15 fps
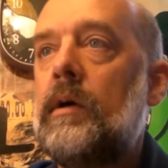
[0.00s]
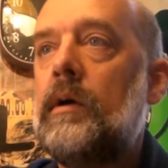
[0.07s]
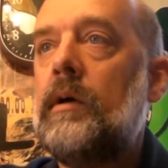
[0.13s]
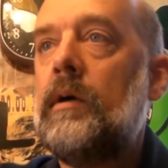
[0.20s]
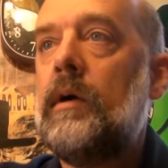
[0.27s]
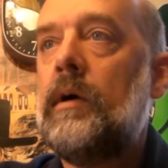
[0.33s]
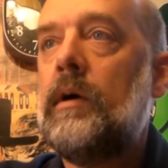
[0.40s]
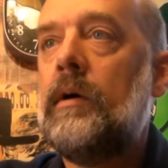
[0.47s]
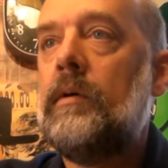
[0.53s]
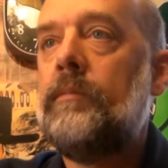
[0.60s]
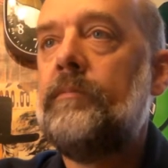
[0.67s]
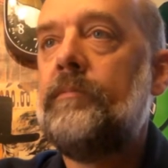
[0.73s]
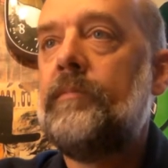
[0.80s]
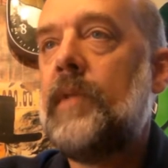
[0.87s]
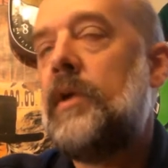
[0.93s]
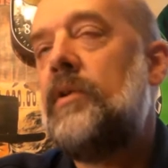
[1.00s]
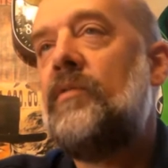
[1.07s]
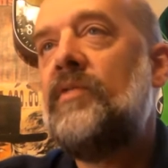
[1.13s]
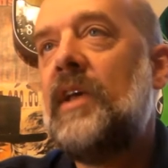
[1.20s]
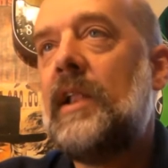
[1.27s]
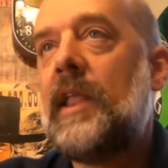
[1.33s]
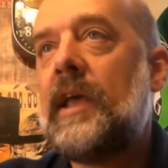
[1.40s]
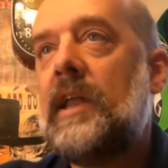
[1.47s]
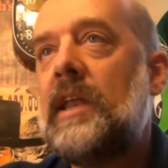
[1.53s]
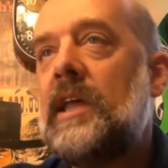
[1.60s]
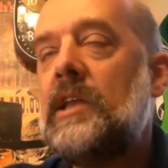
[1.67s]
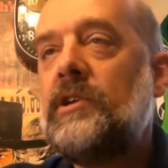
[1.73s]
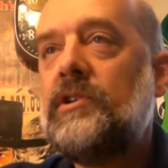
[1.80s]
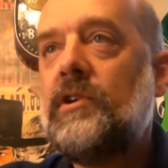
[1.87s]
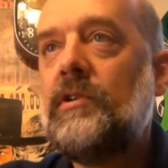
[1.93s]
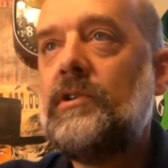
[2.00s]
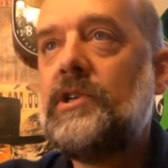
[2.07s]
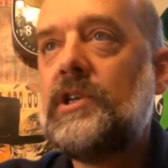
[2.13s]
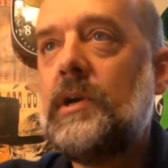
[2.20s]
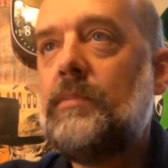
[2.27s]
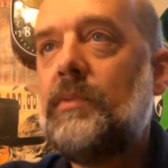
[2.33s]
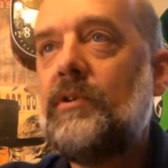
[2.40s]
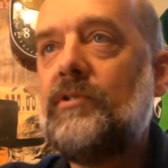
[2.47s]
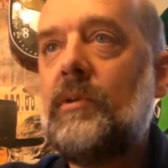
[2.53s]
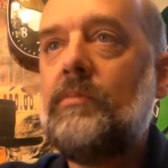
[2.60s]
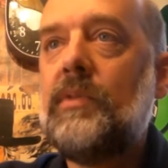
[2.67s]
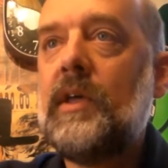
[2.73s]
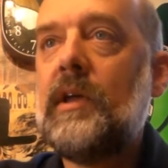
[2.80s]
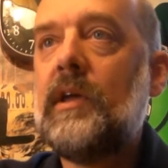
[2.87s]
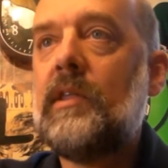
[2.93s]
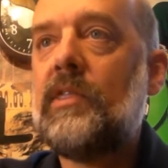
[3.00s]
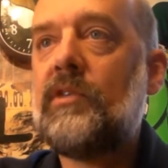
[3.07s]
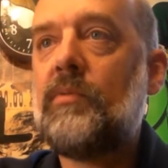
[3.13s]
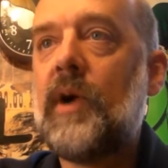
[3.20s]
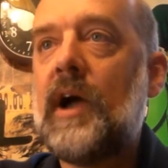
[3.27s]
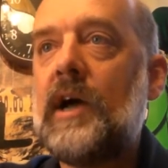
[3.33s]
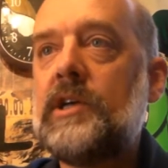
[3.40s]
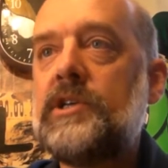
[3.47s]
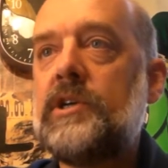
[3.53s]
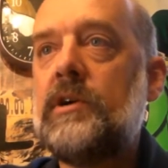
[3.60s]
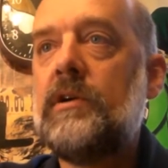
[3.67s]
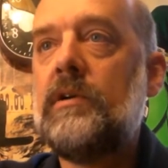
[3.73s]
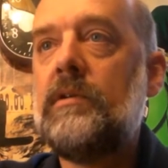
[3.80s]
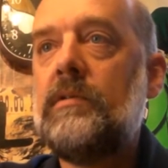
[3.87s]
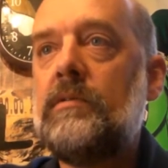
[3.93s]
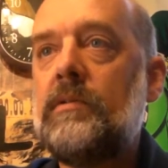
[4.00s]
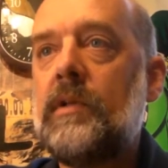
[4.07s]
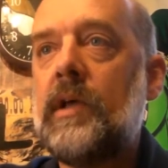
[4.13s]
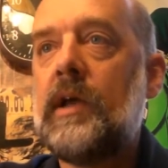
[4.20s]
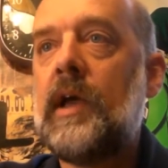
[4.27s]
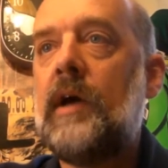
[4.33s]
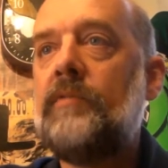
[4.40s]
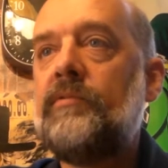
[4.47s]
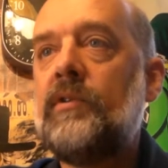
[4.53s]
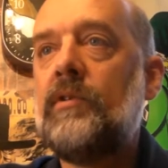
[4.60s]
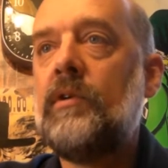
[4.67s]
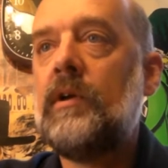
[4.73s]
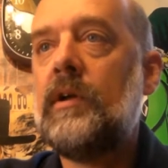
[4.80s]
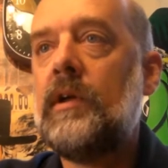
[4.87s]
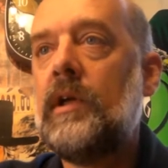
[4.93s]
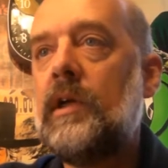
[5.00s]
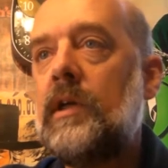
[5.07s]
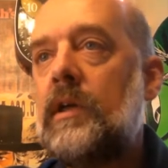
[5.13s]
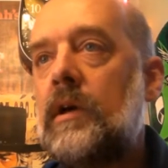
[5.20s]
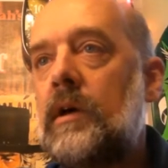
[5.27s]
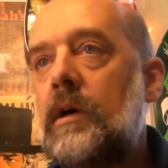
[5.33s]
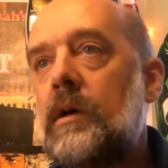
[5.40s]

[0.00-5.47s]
I don't know if he had an internship or something at Thrasher, after he